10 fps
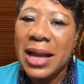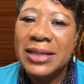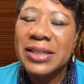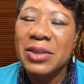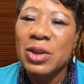But
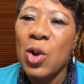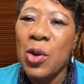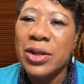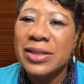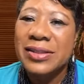I can say the
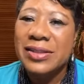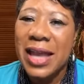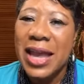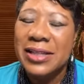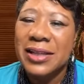Lord is
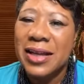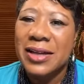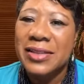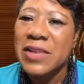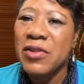saying
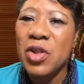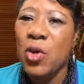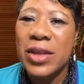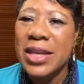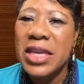to us,
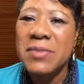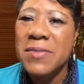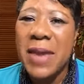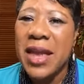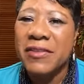even though the
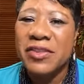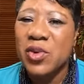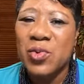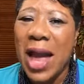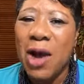enemy may
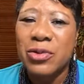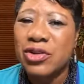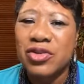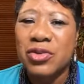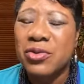have
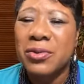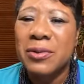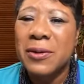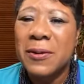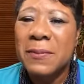surrounded
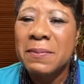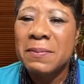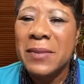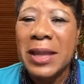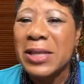you,
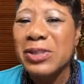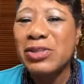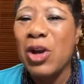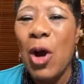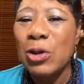and
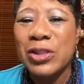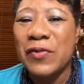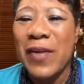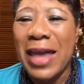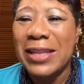this is
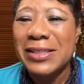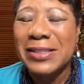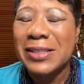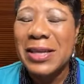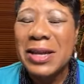Jehoshaphat.
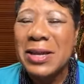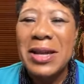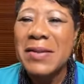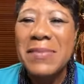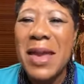Listen,
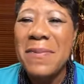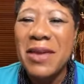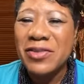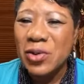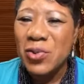enemy
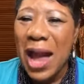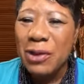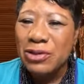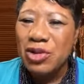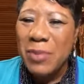may be have
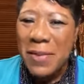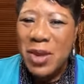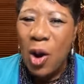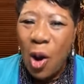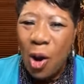surrounded you,
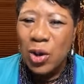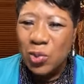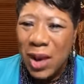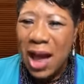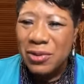may be
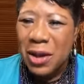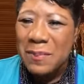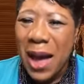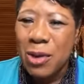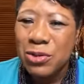all
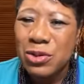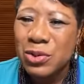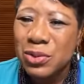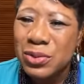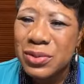around about
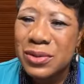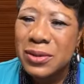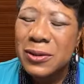you.